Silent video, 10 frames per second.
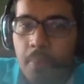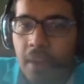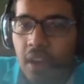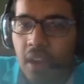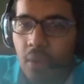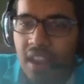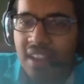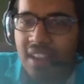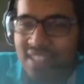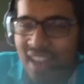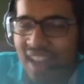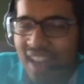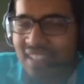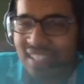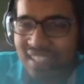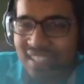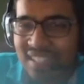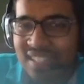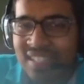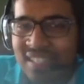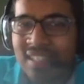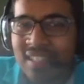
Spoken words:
Bahrain is kind of like, eh.